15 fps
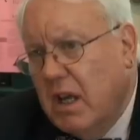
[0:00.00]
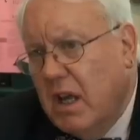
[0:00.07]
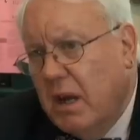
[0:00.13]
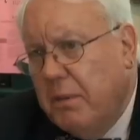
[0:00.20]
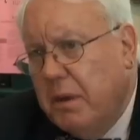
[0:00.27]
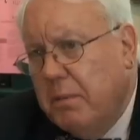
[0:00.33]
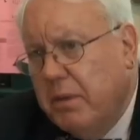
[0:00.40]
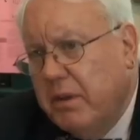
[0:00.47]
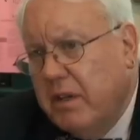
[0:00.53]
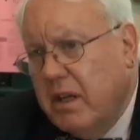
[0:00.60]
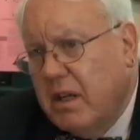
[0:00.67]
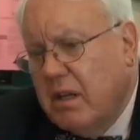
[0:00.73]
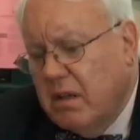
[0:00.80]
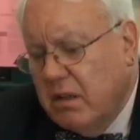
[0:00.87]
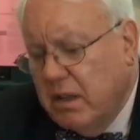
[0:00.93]
I mean,
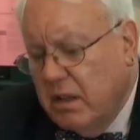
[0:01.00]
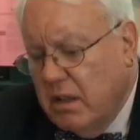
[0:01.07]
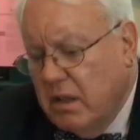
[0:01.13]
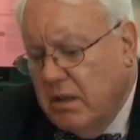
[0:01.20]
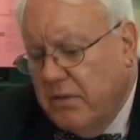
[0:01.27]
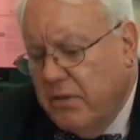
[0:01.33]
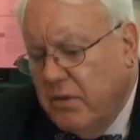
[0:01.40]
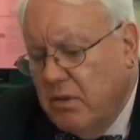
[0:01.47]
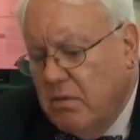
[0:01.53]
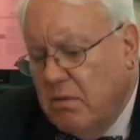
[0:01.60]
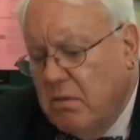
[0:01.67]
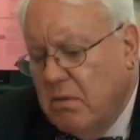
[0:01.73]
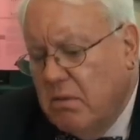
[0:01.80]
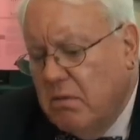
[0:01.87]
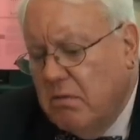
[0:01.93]
particularly if
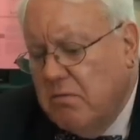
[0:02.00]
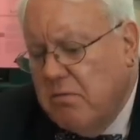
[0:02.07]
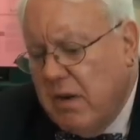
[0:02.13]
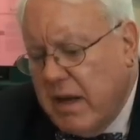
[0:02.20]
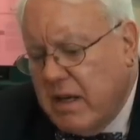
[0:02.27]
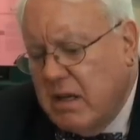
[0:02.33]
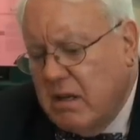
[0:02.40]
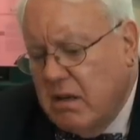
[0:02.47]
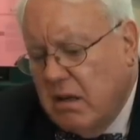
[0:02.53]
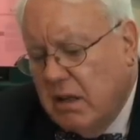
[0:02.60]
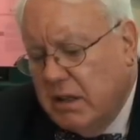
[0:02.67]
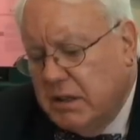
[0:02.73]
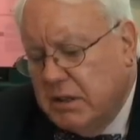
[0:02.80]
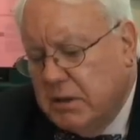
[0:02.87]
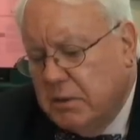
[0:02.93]
you
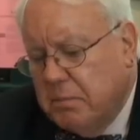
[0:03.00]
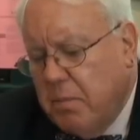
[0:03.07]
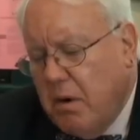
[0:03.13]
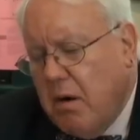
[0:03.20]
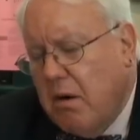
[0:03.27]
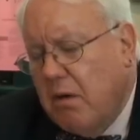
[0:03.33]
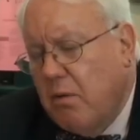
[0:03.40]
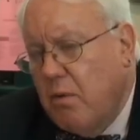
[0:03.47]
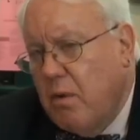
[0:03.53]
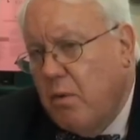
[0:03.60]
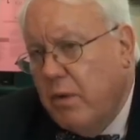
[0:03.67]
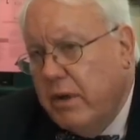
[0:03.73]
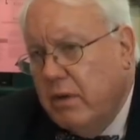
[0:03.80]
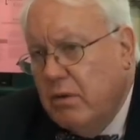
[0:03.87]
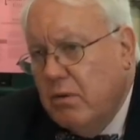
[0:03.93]
recognize that part of what
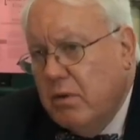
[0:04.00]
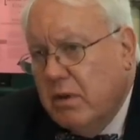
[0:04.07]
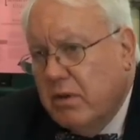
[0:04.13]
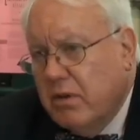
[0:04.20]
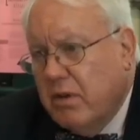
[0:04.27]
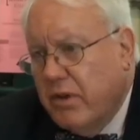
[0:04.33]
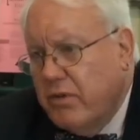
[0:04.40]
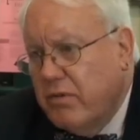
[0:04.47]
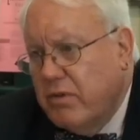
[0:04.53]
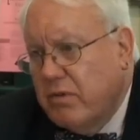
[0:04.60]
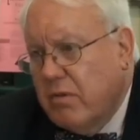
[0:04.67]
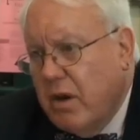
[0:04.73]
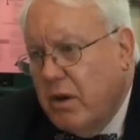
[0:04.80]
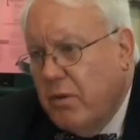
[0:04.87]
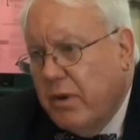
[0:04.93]
we do in this country is
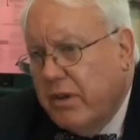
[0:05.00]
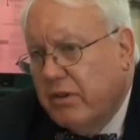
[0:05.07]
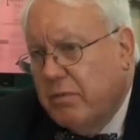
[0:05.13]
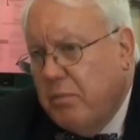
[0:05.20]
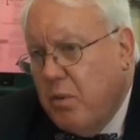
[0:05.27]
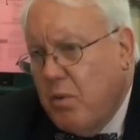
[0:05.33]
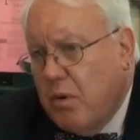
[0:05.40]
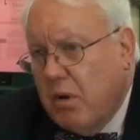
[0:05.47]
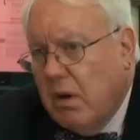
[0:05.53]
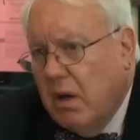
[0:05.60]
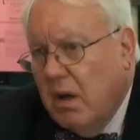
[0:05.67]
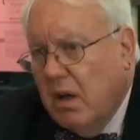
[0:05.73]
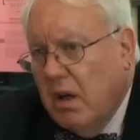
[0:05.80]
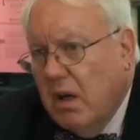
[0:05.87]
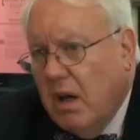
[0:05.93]
try to export
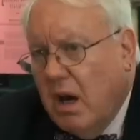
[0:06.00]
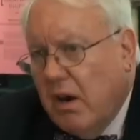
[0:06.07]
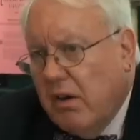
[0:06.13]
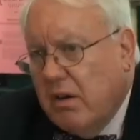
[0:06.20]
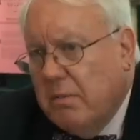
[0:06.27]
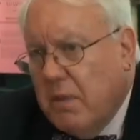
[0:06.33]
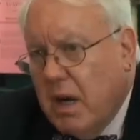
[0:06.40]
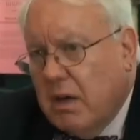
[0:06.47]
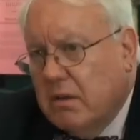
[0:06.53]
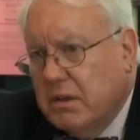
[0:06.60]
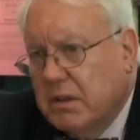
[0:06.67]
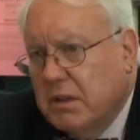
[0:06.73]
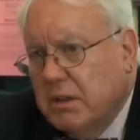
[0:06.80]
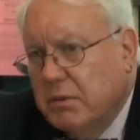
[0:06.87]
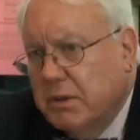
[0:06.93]
our
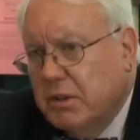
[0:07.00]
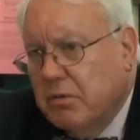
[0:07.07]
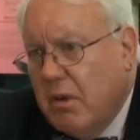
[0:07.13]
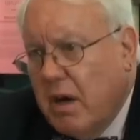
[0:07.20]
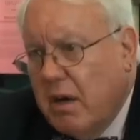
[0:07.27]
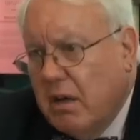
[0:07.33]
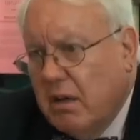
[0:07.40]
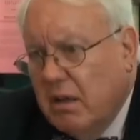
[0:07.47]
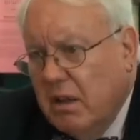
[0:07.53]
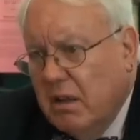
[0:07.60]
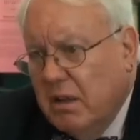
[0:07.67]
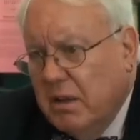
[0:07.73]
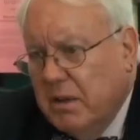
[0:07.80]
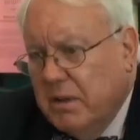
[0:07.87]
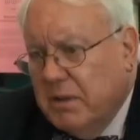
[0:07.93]
democracy. We try to
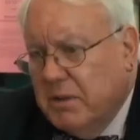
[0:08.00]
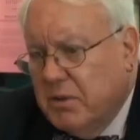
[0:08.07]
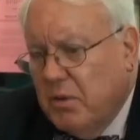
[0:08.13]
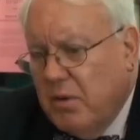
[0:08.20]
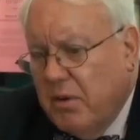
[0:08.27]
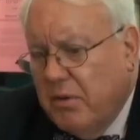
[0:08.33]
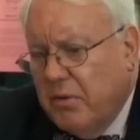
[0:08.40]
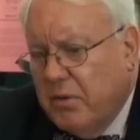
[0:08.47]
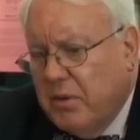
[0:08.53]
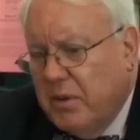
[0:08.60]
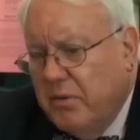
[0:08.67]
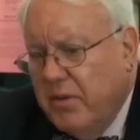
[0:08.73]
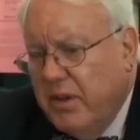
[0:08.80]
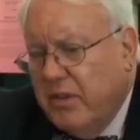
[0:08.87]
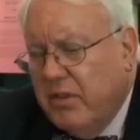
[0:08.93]
sort of
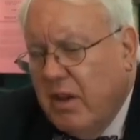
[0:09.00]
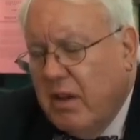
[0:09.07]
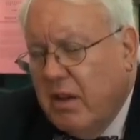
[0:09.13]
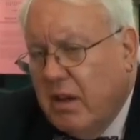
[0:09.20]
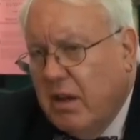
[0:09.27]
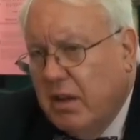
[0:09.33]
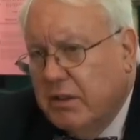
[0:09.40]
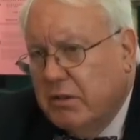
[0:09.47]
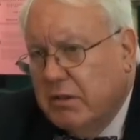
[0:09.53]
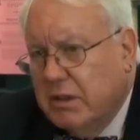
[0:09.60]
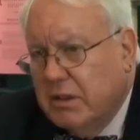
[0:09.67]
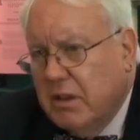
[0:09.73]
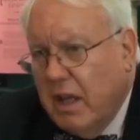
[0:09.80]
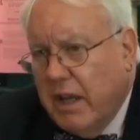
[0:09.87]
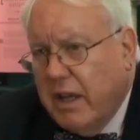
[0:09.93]
convince other
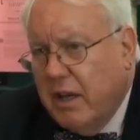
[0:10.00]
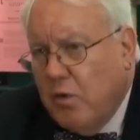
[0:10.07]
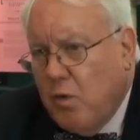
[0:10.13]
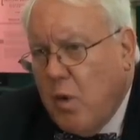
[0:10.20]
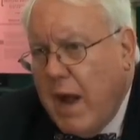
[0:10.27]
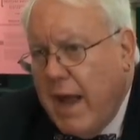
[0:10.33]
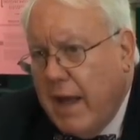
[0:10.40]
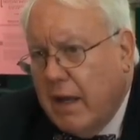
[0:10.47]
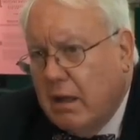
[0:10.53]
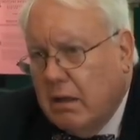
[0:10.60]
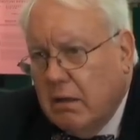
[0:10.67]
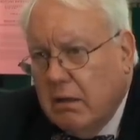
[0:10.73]
countries like Iraq